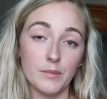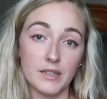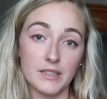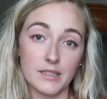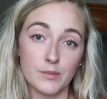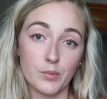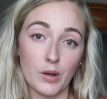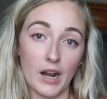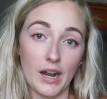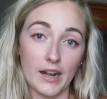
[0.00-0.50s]

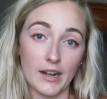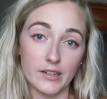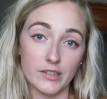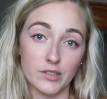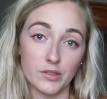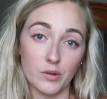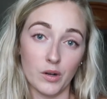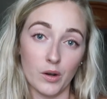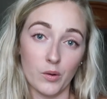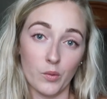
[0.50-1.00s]
months prior
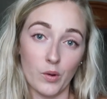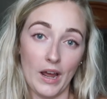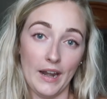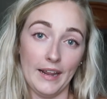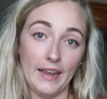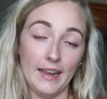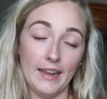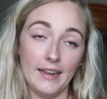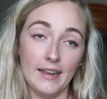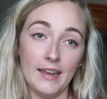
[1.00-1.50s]
to our
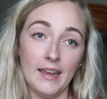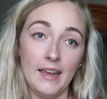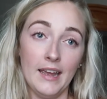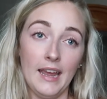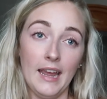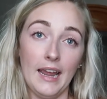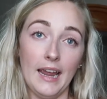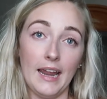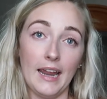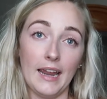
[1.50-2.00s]
wedding,
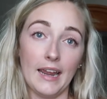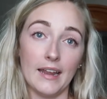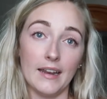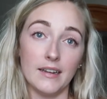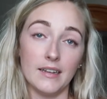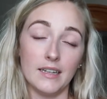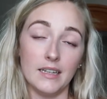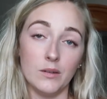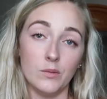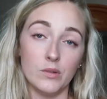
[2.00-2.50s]

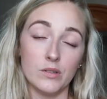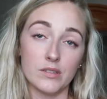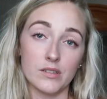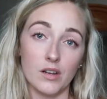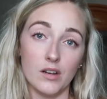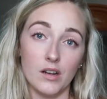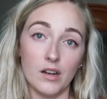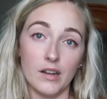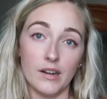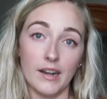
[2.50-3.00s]
and he was
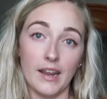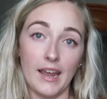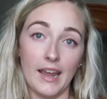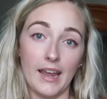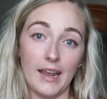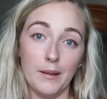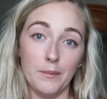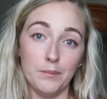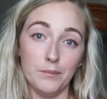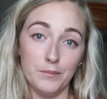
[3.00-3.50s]
on
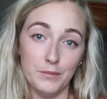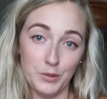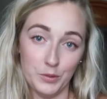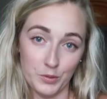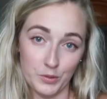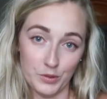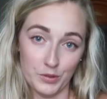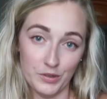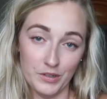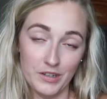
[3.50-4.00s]
a
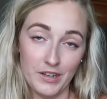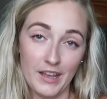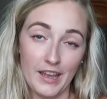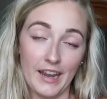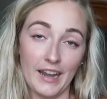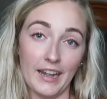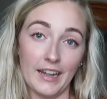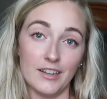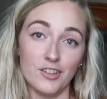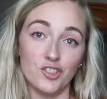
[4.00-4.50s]
mule
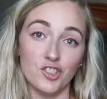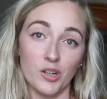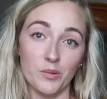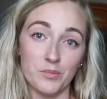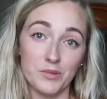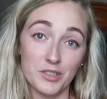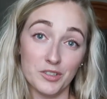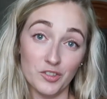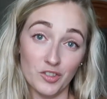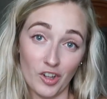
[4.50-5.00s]
and
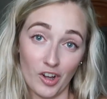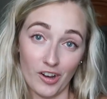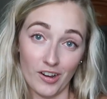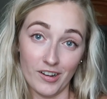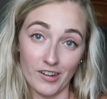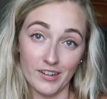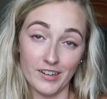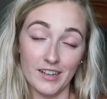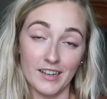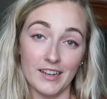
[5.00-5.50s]
jumped a
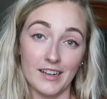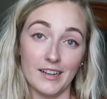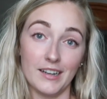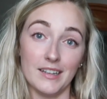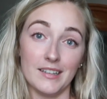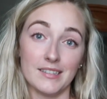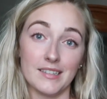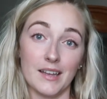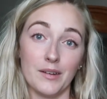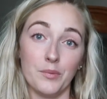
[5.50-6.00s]
log, and
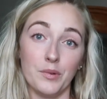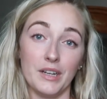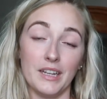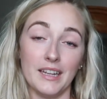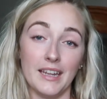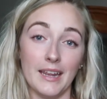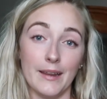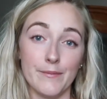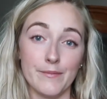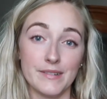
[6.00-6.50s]
he said when he
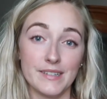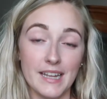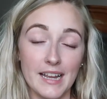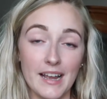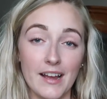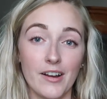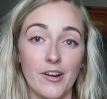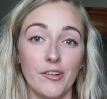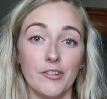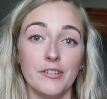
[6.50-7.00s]
came
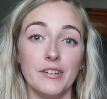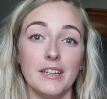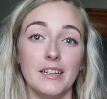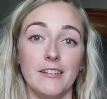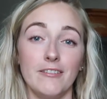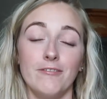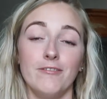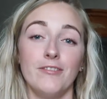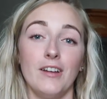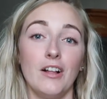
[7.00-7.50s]
down,
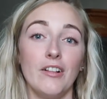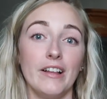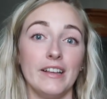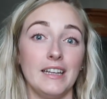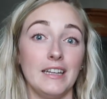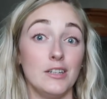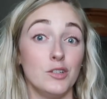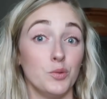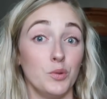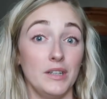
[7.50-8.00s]
he felt like
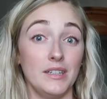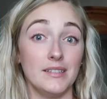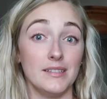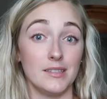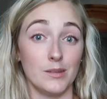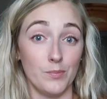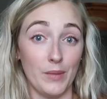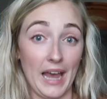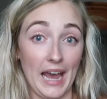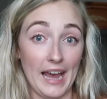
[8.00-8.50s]
he tweaked
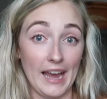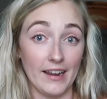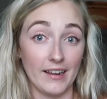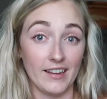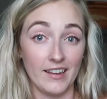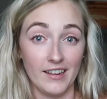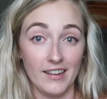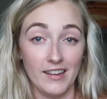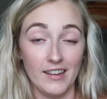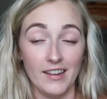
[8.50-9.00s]
his
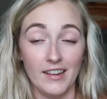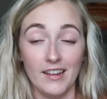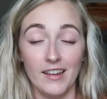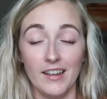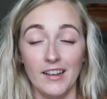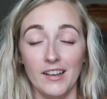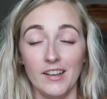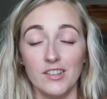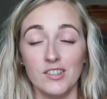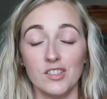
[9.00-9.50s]
back.
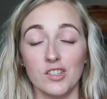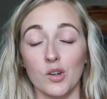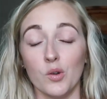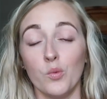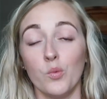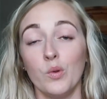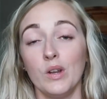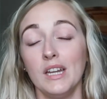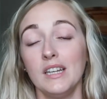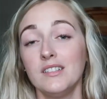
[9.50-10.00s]
So
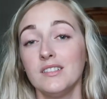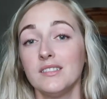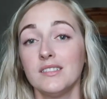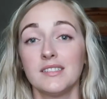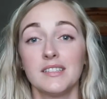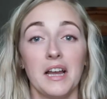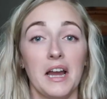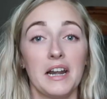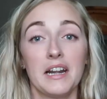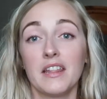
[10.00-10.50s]
we
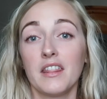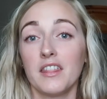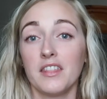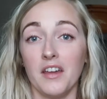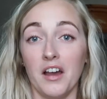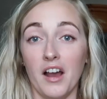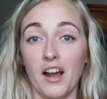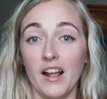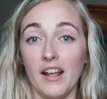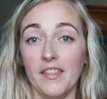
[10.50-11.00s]
just kind of
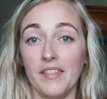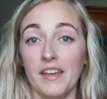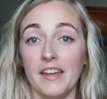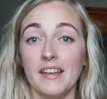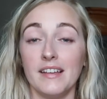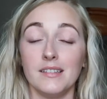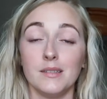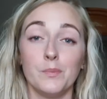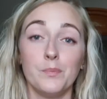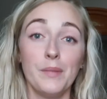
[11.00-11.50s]
thought
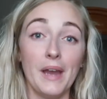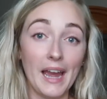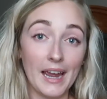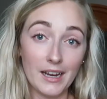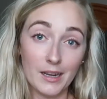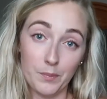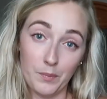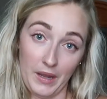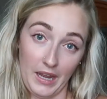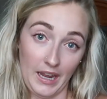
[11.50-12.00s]
that his
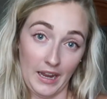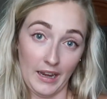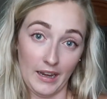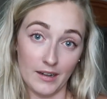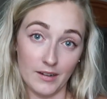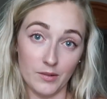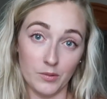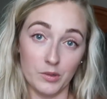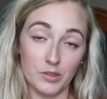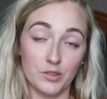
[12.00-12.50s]
back
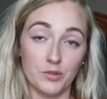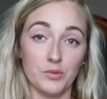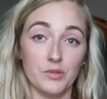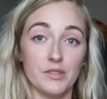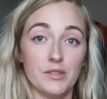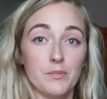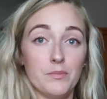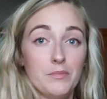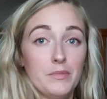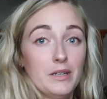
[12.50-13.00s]
pain, which
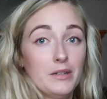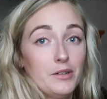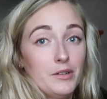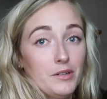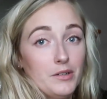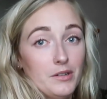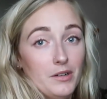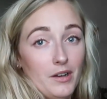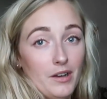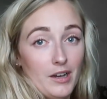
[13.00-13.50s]
was
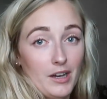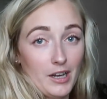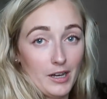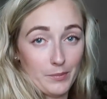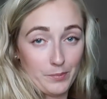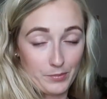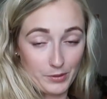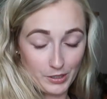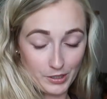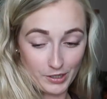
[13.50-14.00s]
middle,
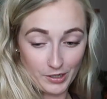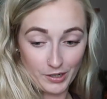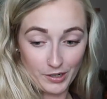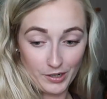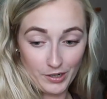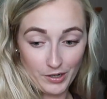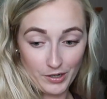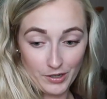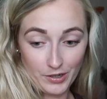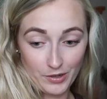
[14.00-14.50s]

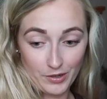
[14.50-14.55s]
upper,